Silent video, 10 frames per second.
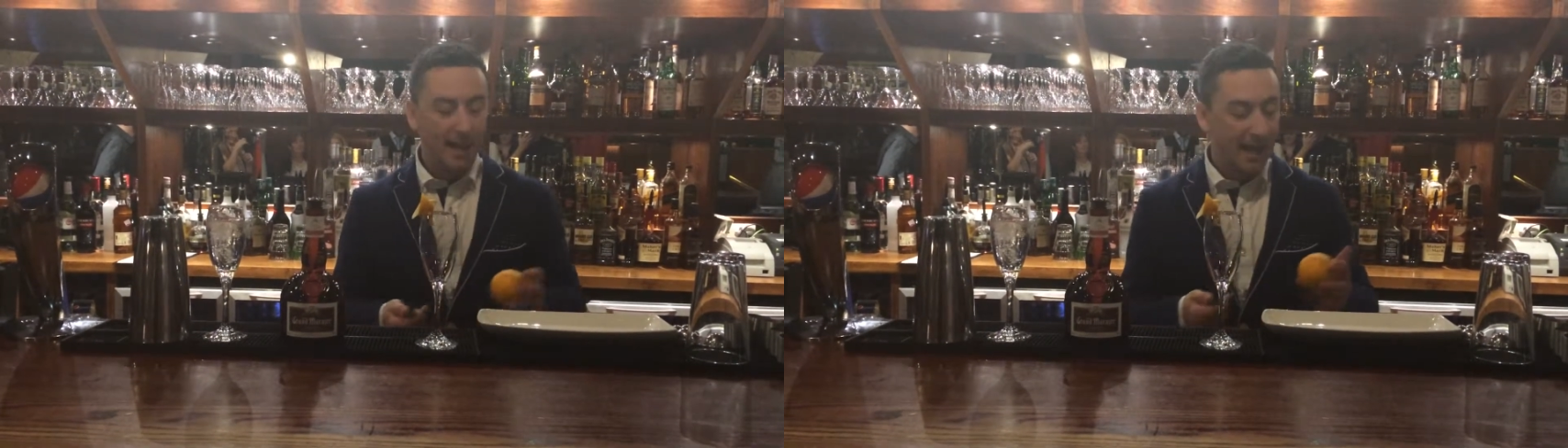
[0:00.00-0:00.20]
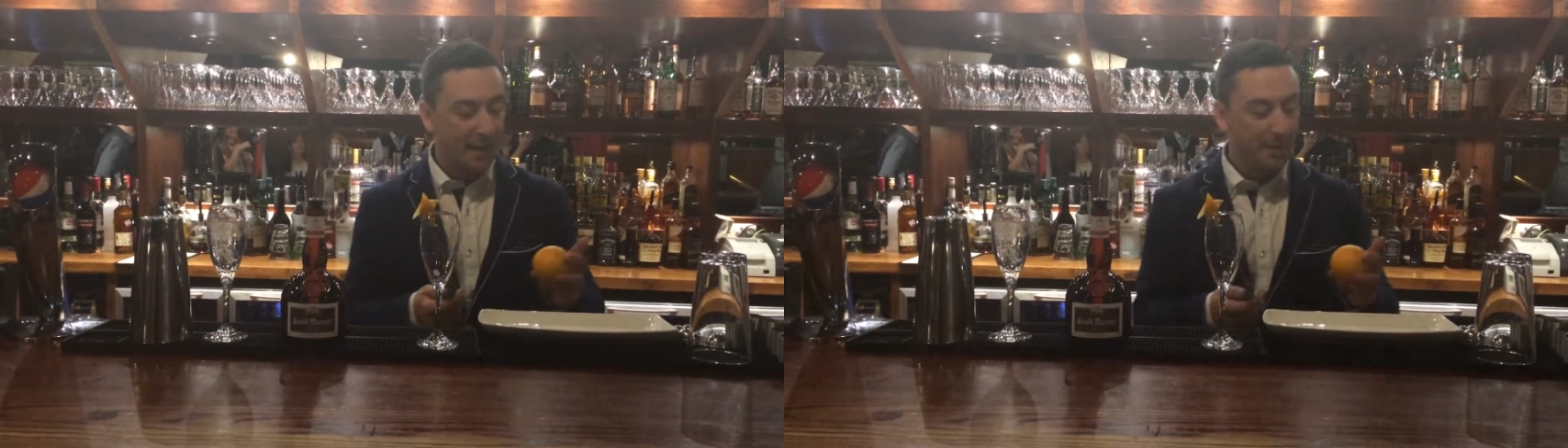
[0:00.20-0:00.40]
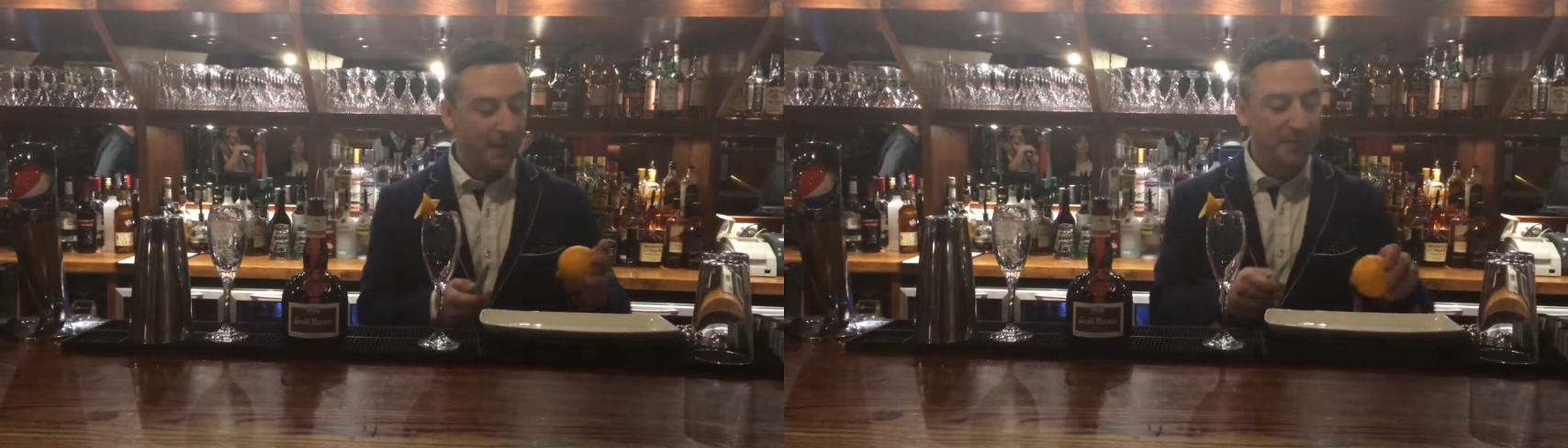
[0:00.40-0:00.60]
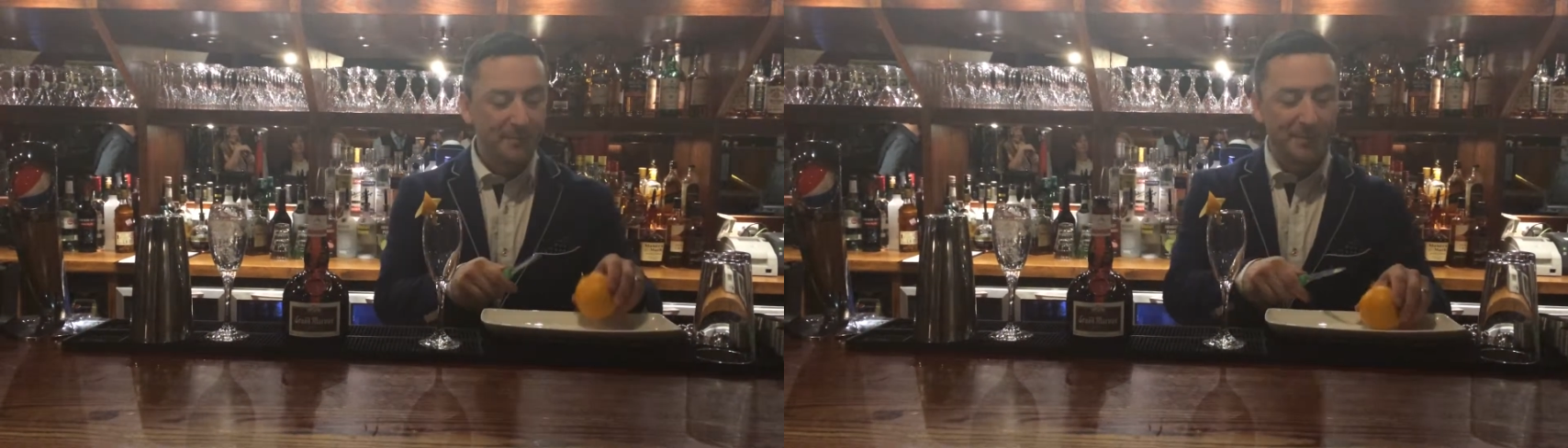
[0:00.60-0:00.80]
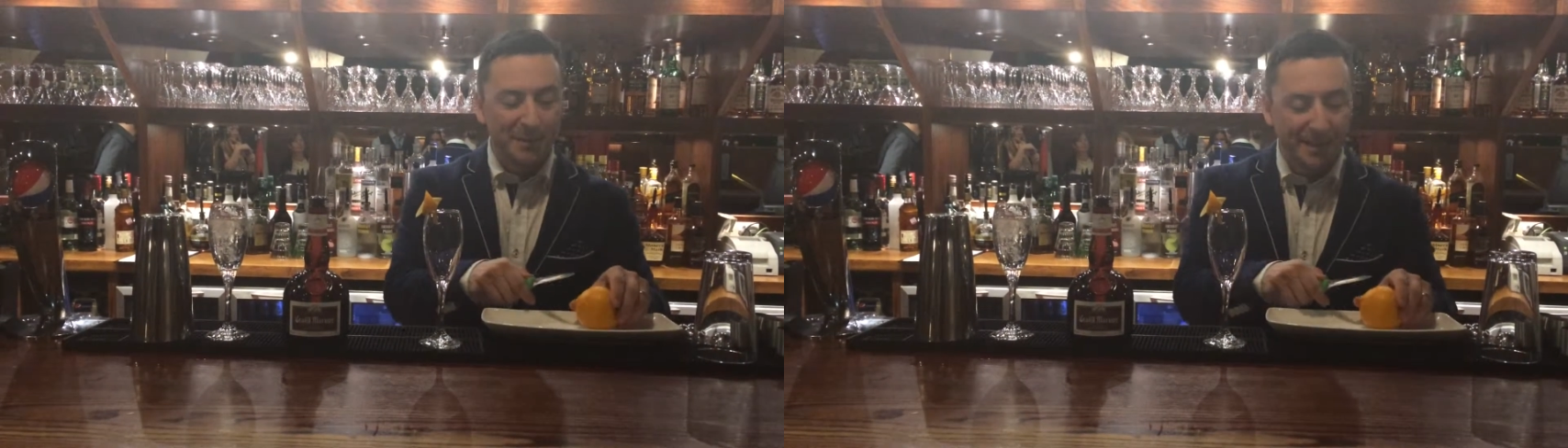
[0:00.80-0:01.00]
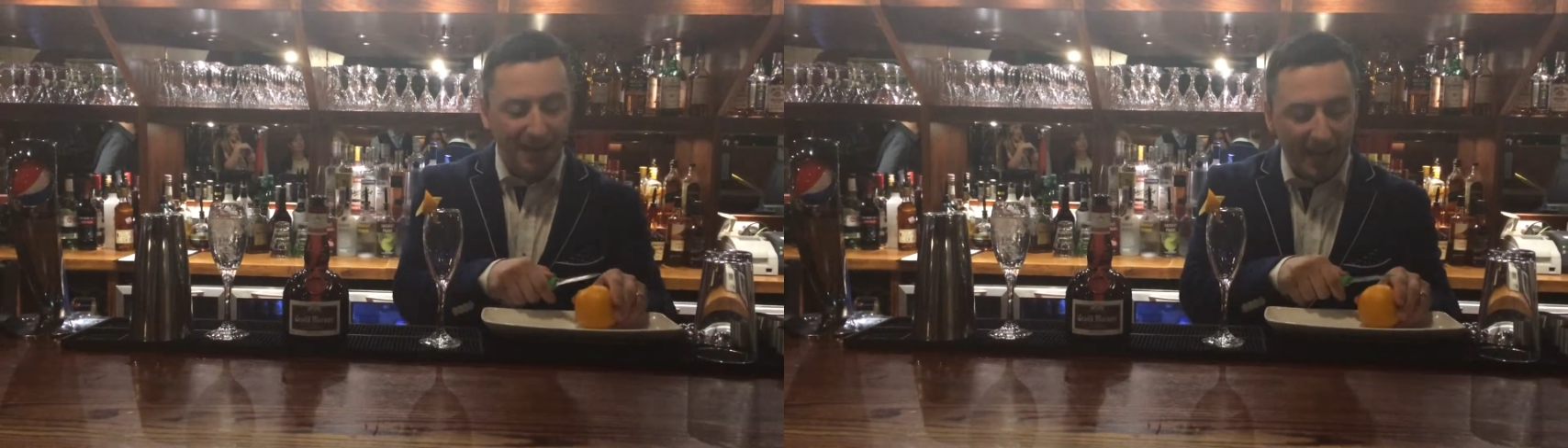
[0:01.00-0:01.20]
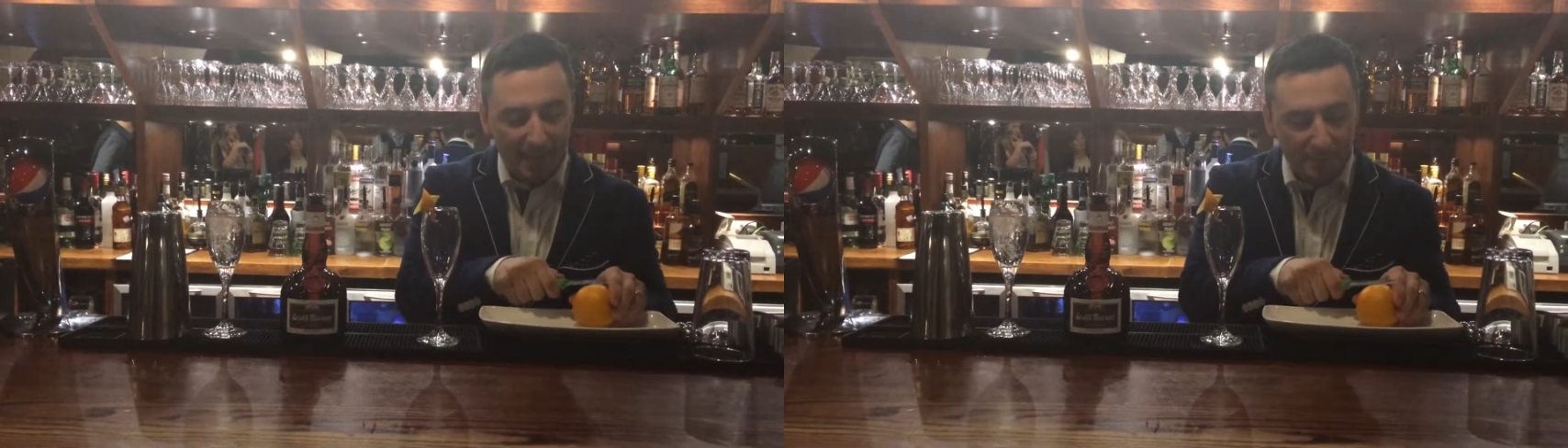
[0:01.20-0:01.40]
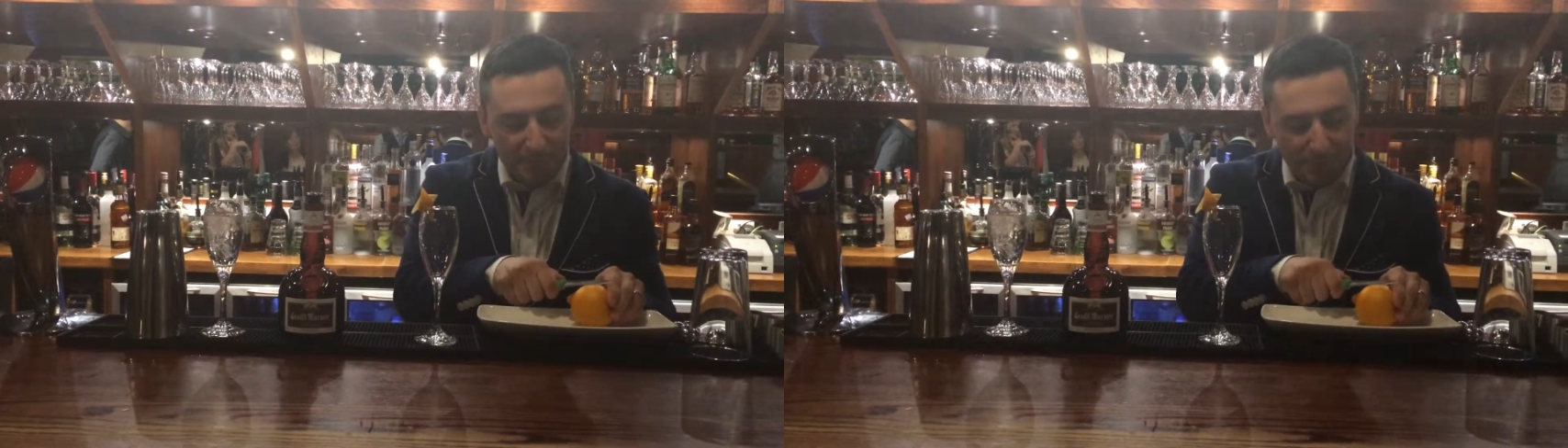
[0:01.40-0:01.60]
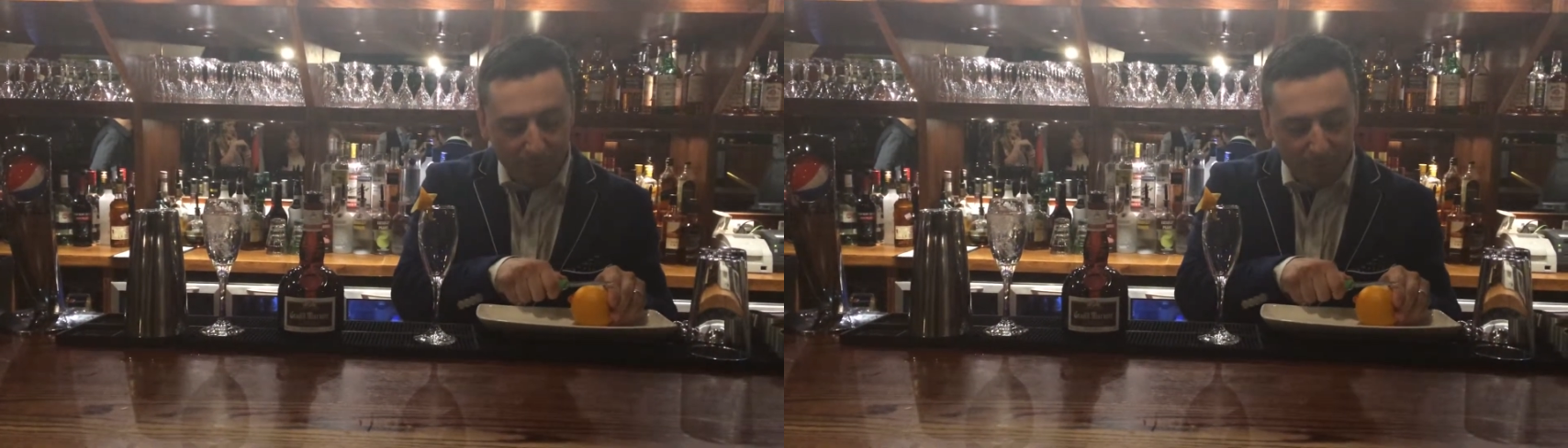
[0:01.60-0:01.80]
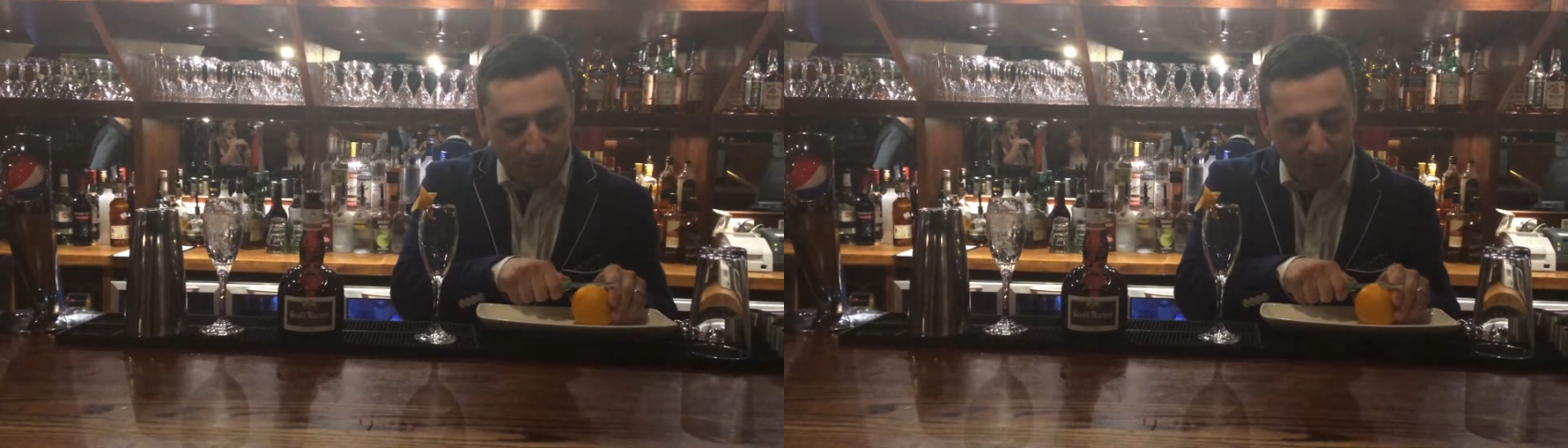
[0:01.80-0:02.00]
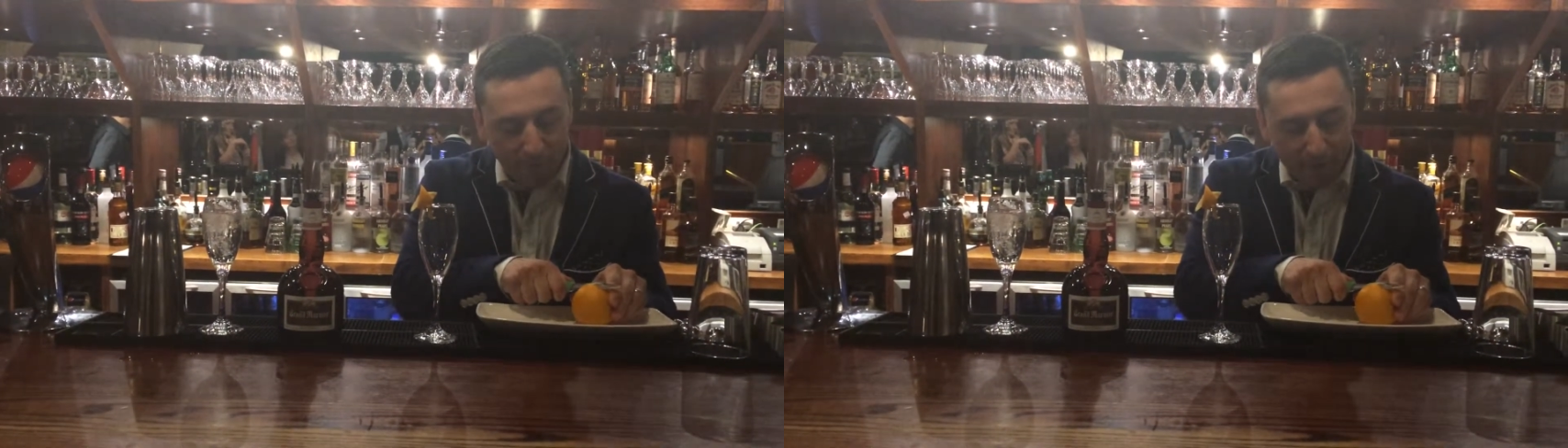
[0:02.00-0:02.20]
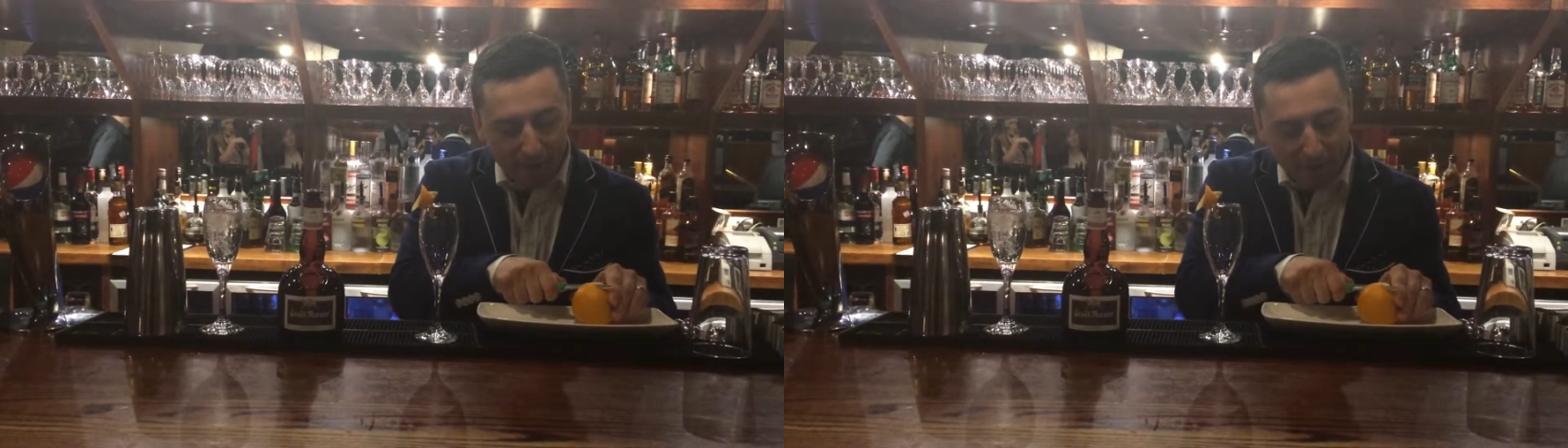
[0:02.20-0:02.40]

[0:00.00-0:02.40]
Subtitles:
But anyway, what we're going